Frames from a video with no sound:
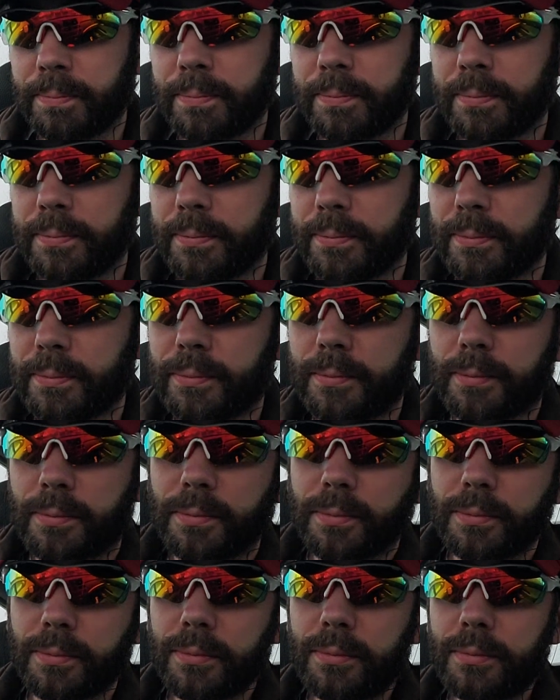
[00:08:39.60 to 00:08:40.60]

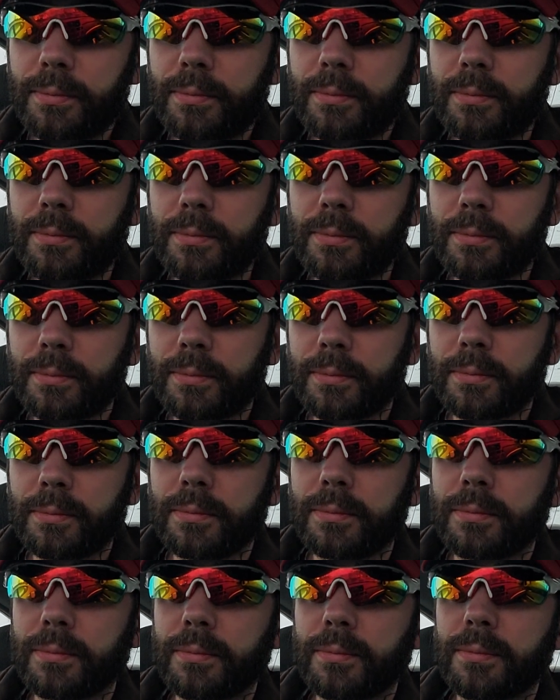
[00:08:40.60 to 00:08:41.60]

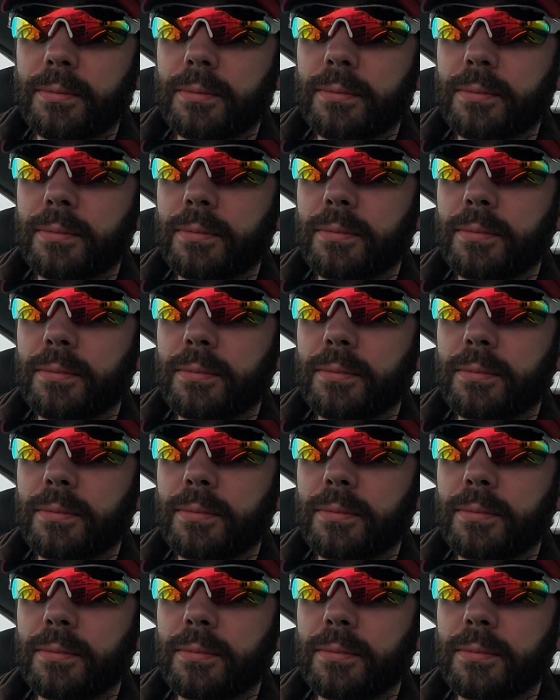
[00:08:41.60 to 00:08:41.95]
No one is speaking in this clip.